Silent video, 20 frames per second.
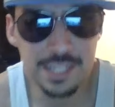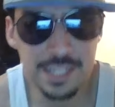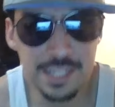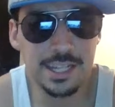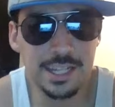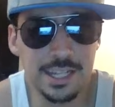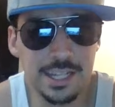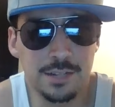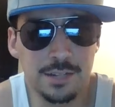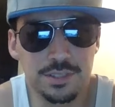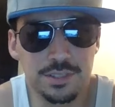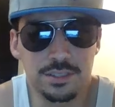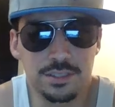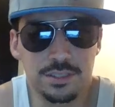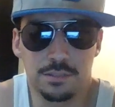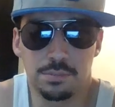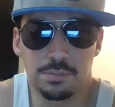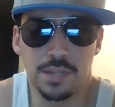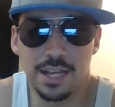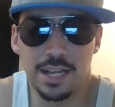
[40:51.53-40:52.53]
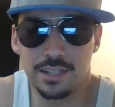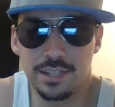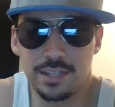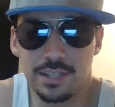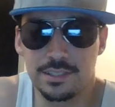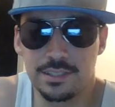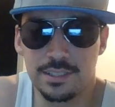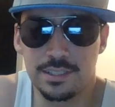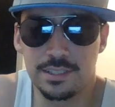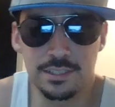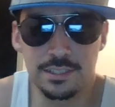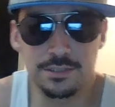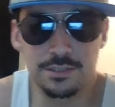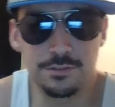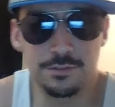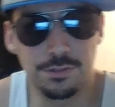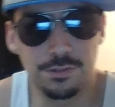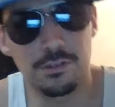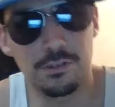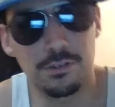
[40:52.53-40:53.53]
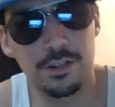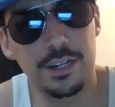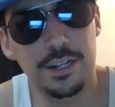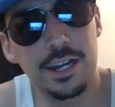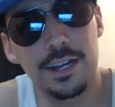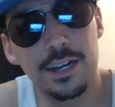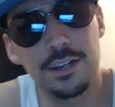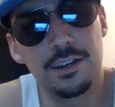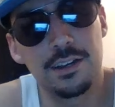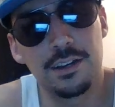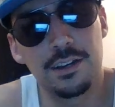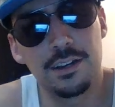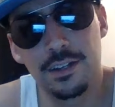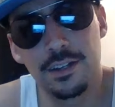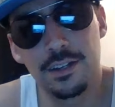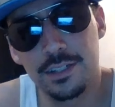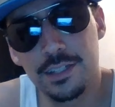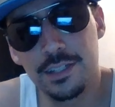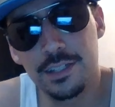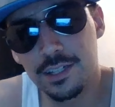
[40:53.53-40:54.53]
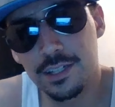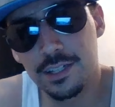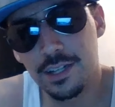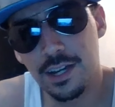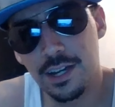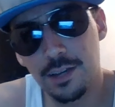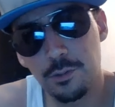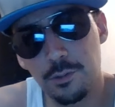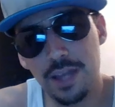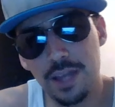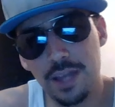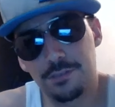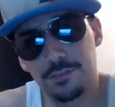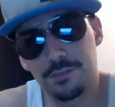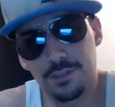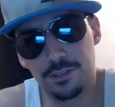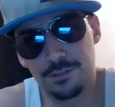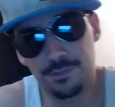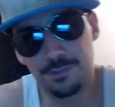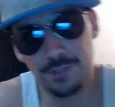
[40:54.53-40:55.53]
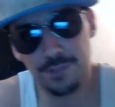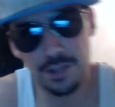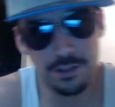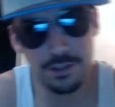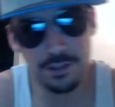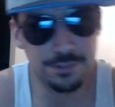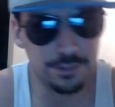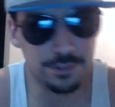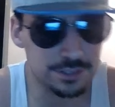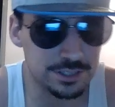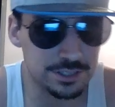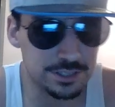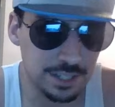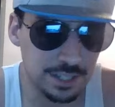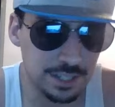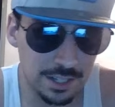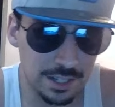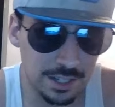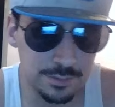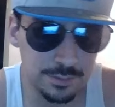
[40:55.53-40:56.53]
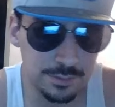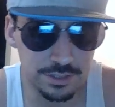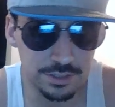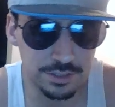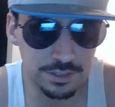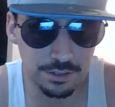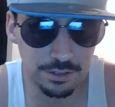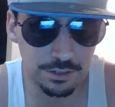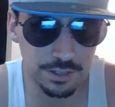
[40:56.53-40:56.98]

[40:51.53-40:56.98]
camps to the Black Zillions in Florida. He cut weight for the very first time, so